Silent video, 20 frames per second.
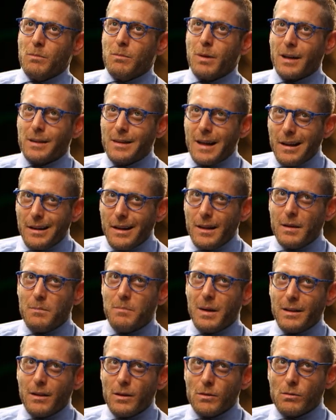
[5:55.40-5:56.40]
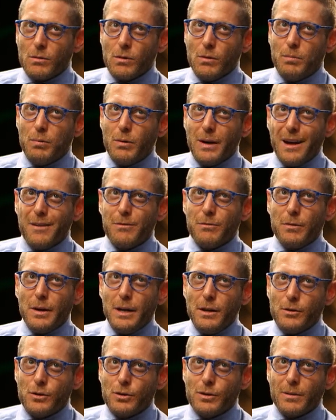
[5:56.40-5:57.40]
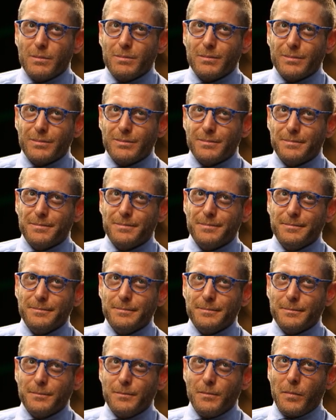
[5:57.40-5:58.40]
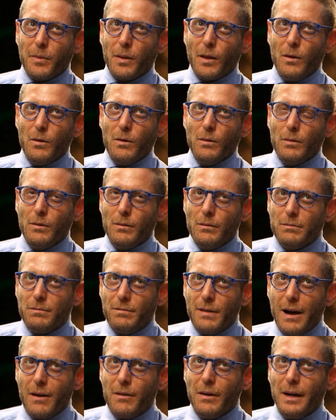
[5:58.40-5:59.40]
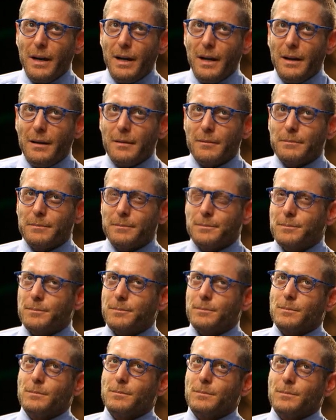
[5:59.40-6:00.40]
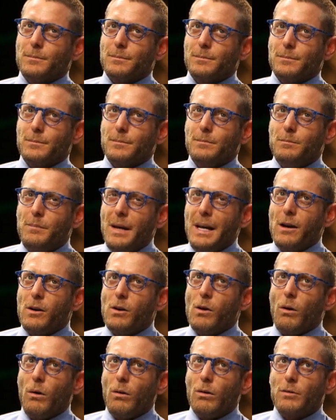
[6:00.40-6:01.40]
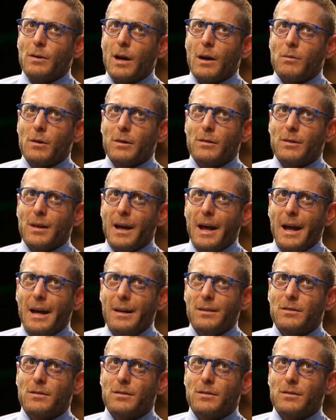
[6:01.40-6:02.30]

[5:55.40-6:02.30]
For Italian Independent Group, we have reached very big goals, I would say,